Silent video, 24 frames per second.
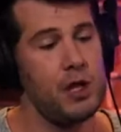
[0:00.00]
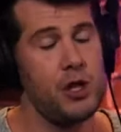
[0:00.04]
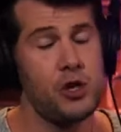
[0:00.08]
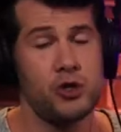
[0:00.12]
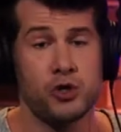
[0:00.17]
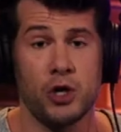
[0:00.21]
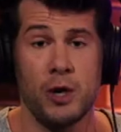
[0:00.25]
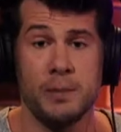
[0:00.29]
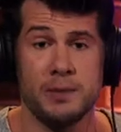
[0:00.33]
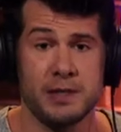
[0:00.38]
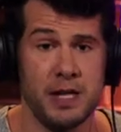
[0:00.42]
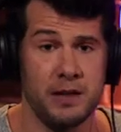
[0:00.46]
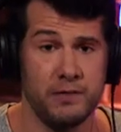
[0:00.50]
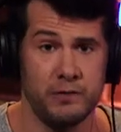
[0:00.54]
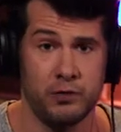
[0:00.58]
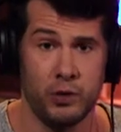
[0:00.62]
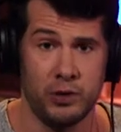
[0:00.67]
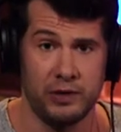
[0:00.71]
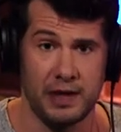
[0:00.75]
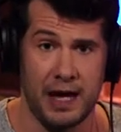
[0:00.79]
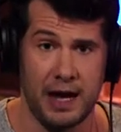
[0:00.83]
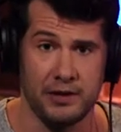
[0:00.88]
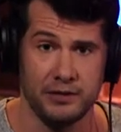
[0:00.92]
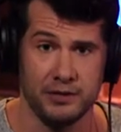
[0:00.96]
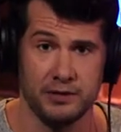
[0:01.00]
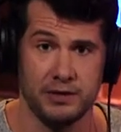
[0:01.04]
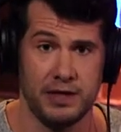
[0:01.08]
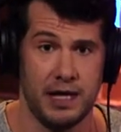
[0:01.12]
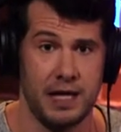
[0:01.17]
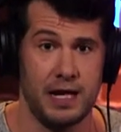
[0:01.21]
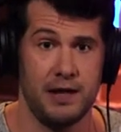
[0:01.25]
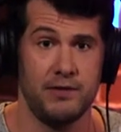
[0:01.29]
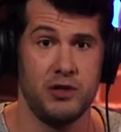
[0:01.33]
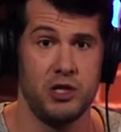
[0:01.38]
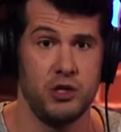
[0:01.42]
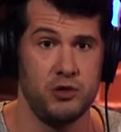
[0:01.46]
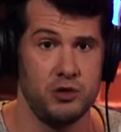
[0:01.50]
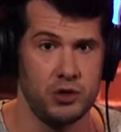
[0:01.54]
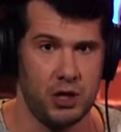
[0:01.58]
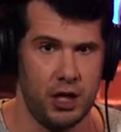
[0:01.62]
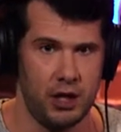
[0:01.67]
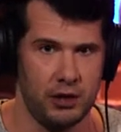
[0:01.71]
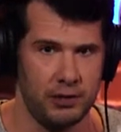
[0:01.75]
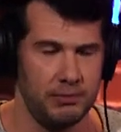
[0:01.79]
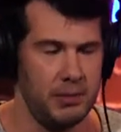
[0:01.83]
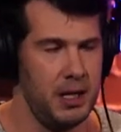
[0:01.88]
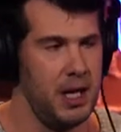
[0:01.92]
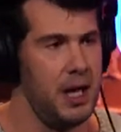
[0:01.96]
Trump sent 4,000. They didn't even use
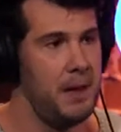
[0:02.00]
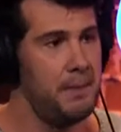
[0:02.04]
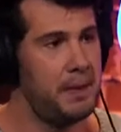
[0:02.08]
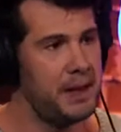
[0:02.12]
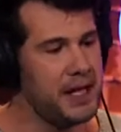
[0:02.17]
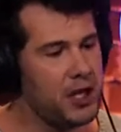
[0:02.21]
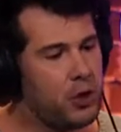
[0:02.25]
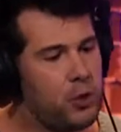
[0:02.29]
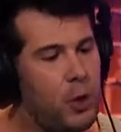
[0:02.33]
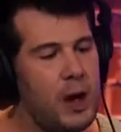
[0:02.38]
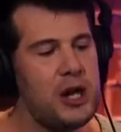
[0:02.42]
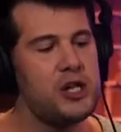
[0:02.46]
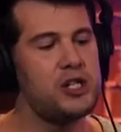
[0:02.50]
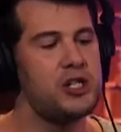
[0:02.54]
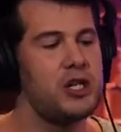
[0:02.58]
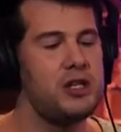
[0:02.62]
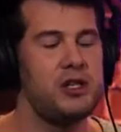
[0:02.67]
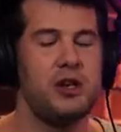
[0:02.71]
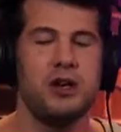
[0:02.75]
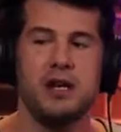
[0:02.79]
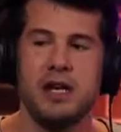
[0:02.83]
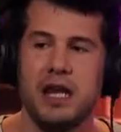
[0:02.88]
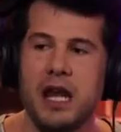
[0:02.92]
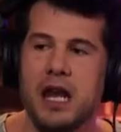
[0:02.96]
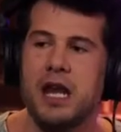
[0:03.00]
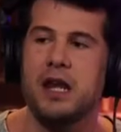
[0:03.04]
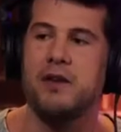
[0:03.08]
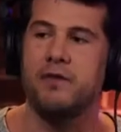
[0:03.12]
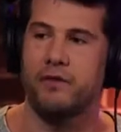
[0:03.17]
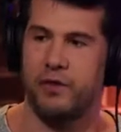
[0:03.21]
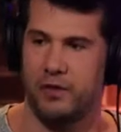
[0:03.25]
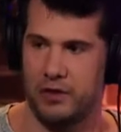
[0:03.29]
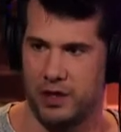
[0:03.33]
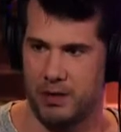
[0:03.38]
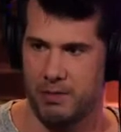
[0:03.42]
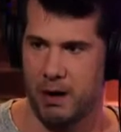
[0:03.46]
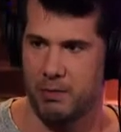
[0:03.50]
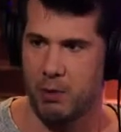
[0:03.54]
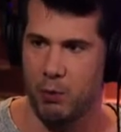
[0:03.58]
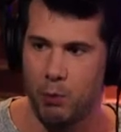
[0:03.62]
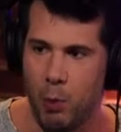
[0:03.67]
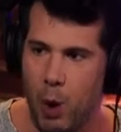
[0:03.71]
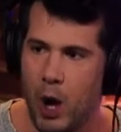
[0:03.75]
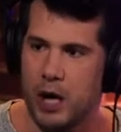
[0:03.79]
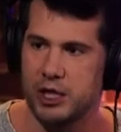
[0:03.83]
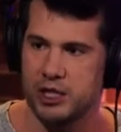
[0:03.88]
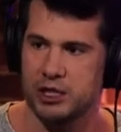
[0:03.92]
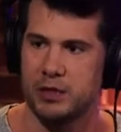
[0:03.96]
all of them. But he questioned their need for them. I
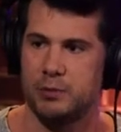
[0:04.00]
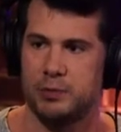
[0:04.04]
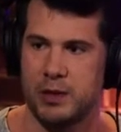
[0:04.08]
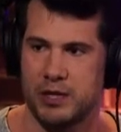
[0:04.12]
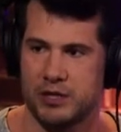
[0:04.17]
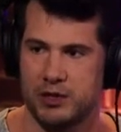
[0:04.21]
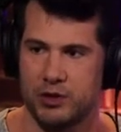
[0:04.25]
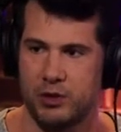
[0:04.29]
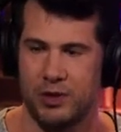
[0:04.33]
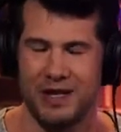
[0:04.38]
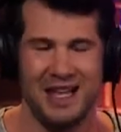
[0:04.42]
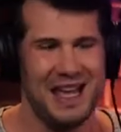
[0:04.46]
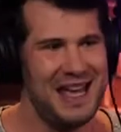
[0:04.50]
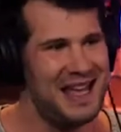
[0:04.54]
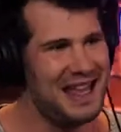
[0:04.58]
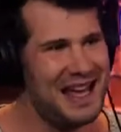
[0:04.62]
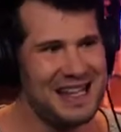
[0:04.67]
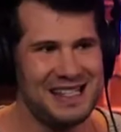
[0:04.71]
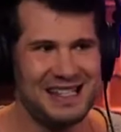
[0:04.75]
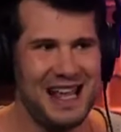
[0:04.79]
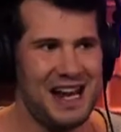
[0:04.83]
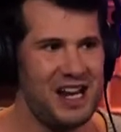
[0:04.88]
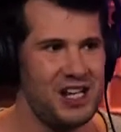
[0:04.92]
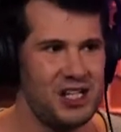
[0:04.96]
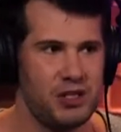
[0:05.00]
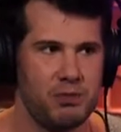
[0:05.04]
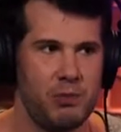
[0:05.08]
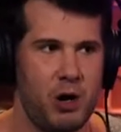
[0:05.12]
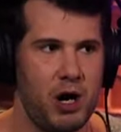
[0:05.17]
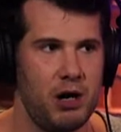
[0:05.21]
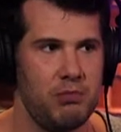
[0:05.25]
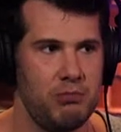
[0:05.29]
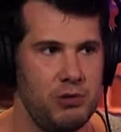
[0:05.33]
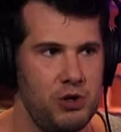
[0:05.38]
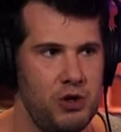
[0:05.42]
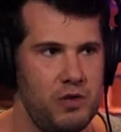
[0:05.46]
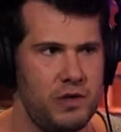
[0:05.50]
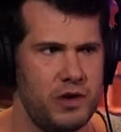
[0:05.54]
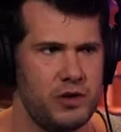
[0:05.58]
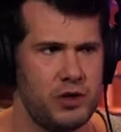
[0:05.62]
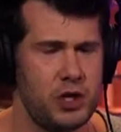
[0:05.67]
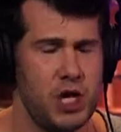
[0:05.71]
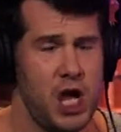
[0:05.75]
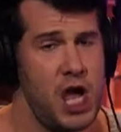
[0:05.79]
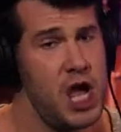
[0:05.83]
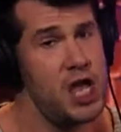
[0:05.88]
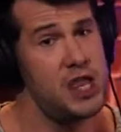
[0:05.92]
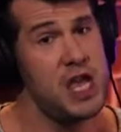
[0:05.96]
remember watching the presser going, that's not a smart move,
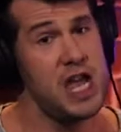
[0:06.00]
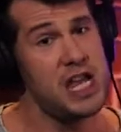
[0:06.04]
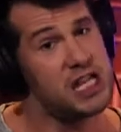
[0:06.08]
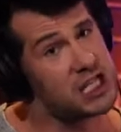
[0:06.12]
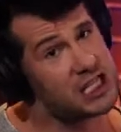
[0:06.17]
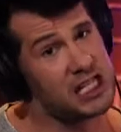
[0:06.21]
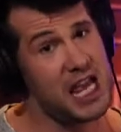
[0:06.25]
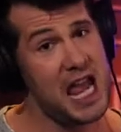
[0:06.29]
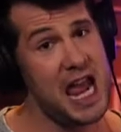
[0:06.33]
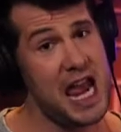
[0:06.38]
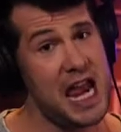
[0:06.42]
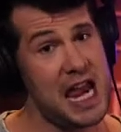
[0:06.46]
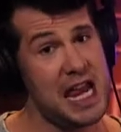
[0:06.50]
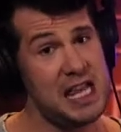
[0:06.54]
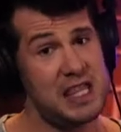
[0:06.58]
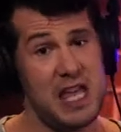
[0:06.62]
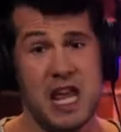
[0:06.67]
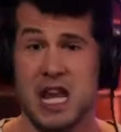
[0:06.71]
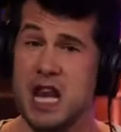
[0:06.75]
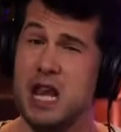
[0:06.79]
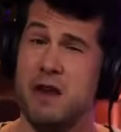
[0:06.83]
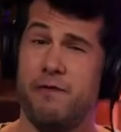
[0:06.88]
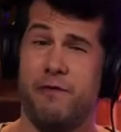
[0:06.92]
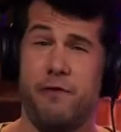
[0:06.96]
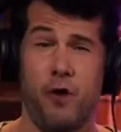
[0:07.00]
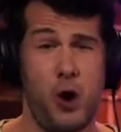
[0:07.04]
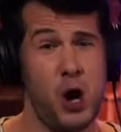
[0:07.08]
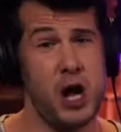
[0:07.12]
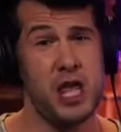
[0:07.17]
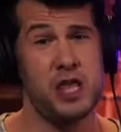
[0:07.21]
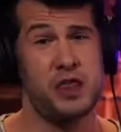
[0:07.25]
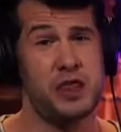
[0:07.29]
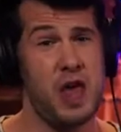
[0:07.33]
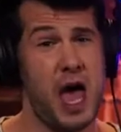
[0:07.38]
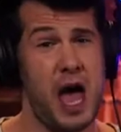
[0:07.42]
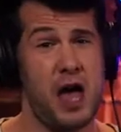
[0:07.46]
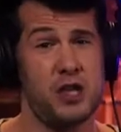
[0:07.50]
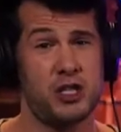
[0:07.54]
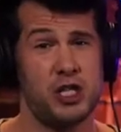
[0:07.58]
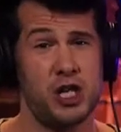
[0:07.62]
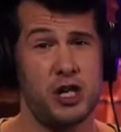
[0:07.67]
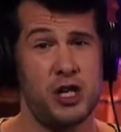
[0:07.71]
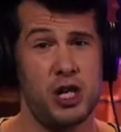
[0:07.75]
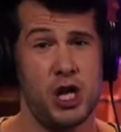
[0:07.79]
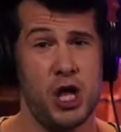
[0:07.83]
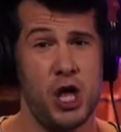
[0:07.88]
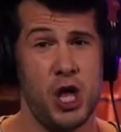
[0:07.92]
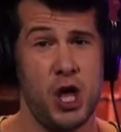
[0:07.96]
because they say they need
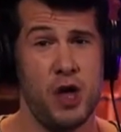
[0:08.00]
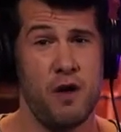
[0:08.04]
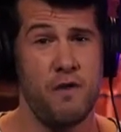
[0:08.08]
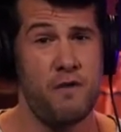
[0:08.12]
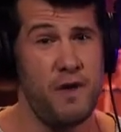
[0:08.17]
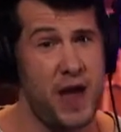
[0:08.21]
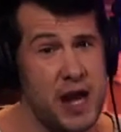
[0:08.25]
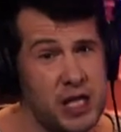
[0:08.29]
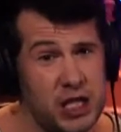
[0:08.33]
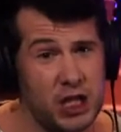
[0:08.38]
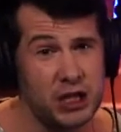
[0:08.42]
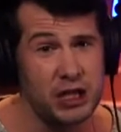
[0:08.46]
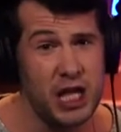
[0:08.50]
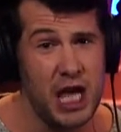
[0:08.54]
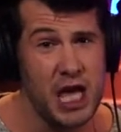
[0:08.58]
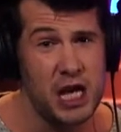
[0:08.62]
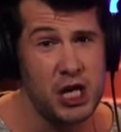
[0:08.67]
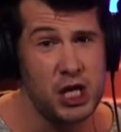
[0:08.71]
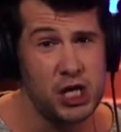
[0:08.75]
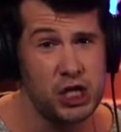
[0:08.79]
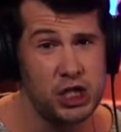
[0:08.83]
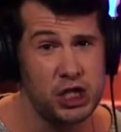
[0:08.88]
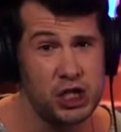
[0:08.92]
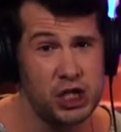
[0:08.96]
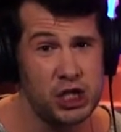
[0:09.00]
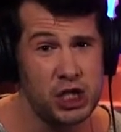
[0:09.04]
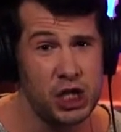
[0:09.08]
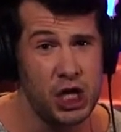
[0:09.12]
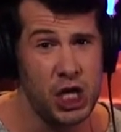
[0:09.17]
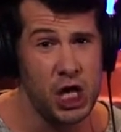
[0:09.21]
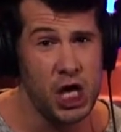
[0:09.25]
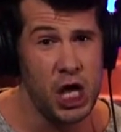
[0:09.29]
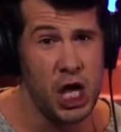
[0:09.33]
40,000 ventilators.